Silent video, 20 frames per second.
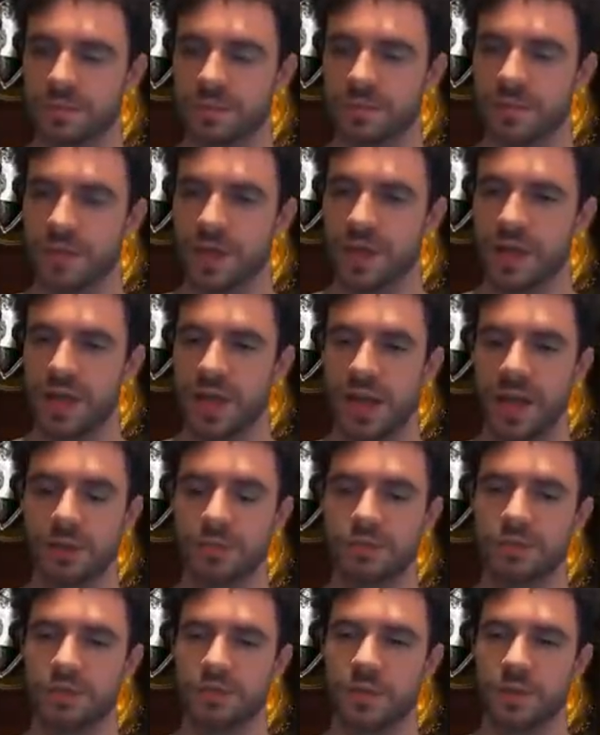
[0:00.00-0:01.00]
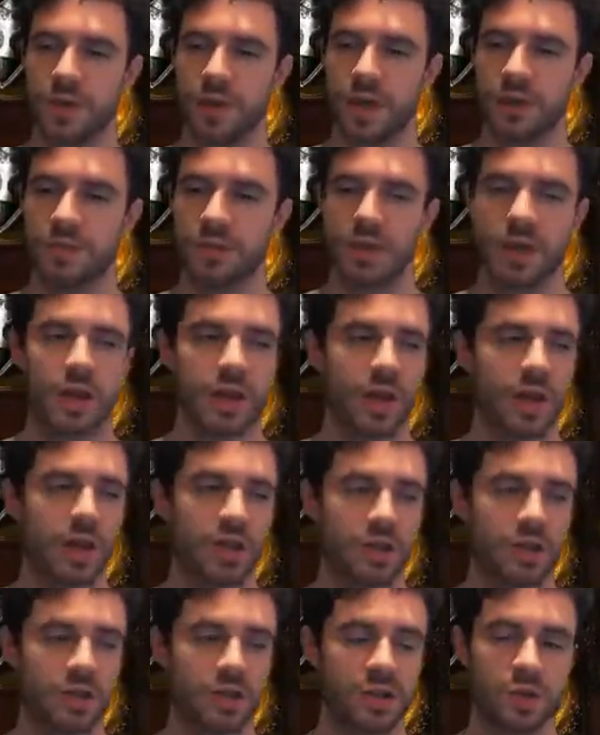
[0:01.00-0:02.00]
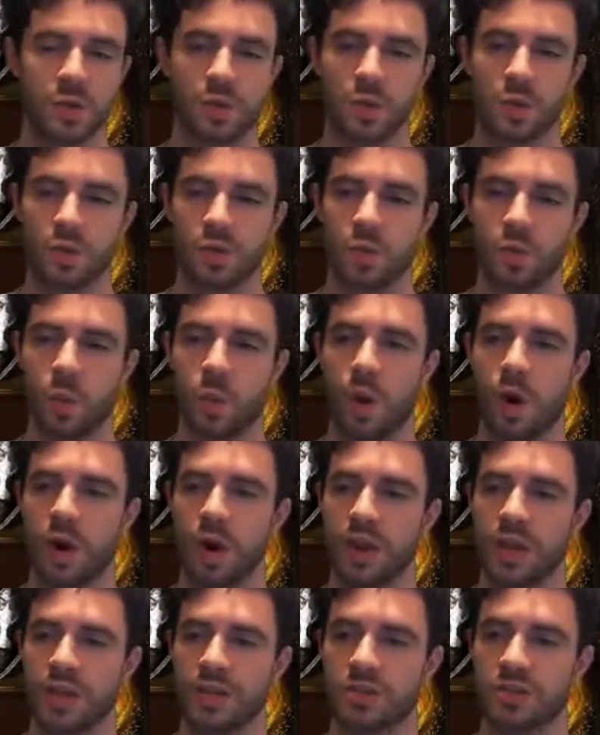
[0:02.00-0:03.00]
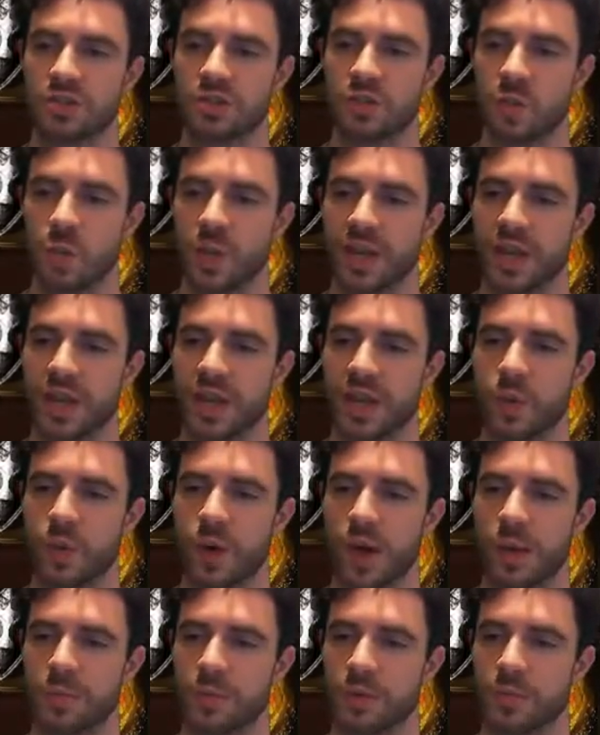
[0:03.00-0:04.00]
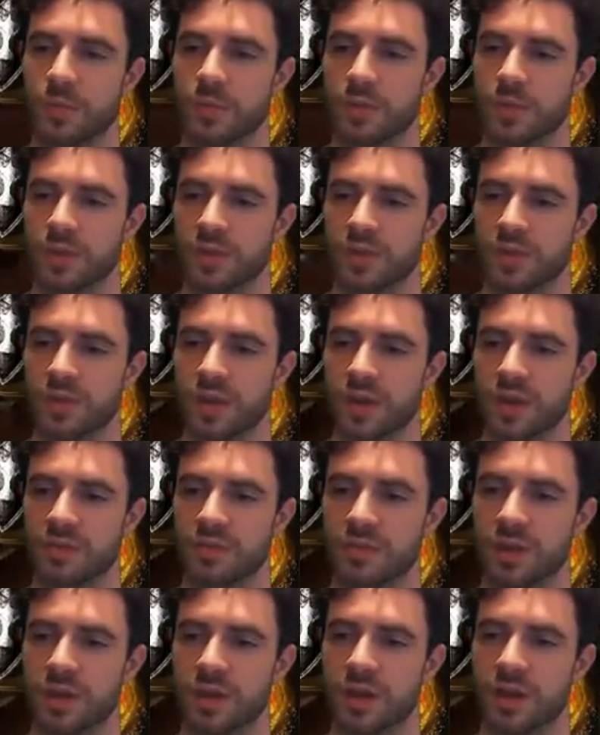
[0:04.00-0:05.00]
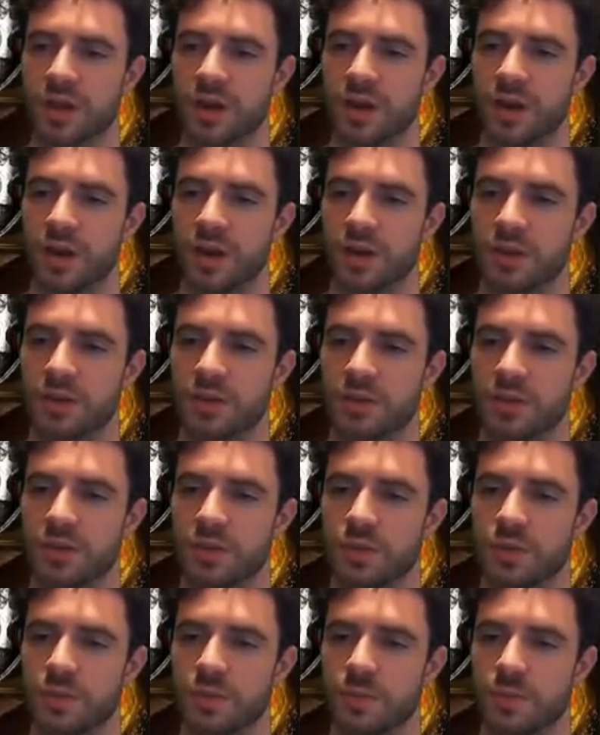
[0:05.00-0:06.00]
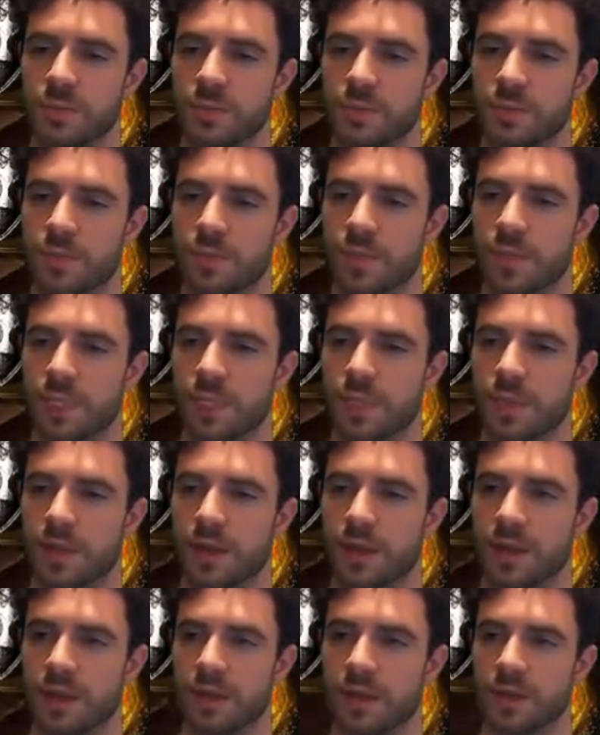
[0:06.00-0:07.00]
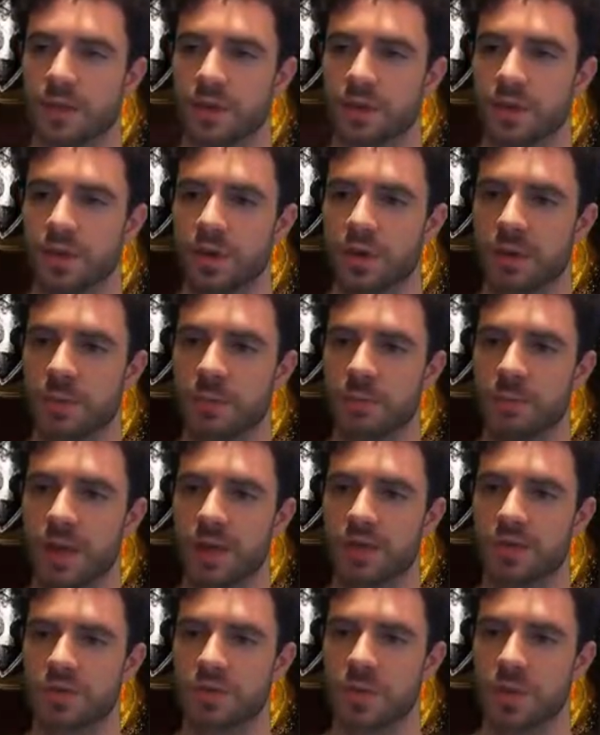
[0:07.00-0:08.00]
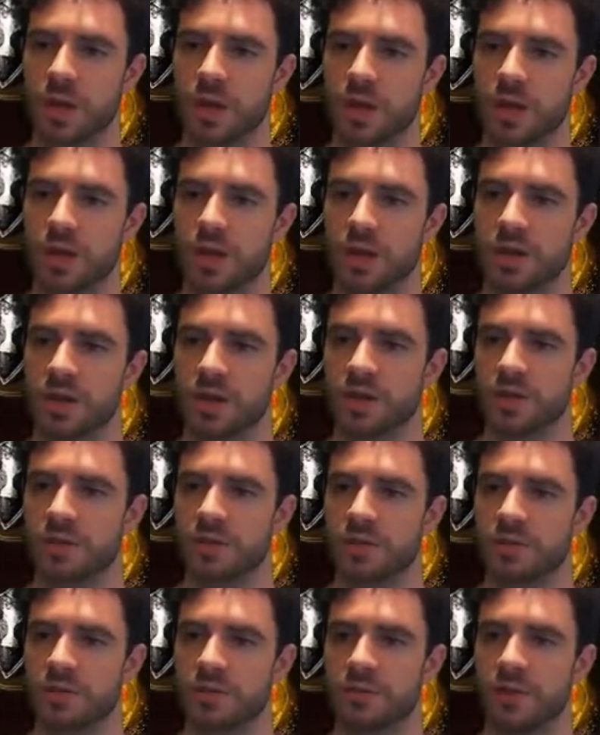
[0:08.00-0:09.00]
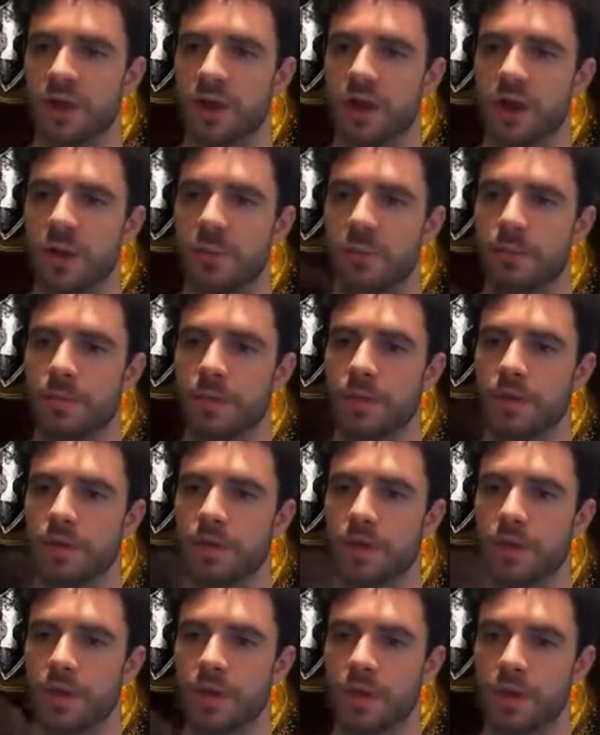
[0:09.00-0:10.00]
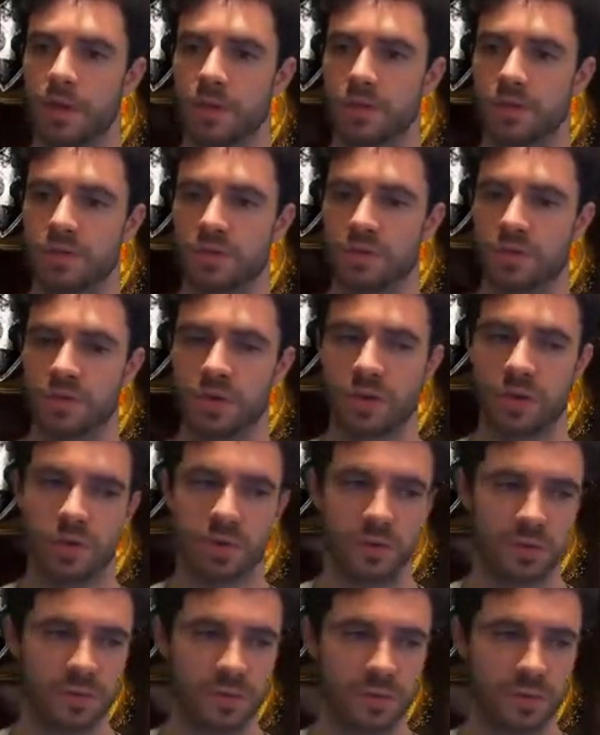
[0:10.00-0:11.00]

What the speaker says: It helps if you have a huge, wide, swinging weapon, which thankfully I do. And then I'll show you the best way to farm loads of souls.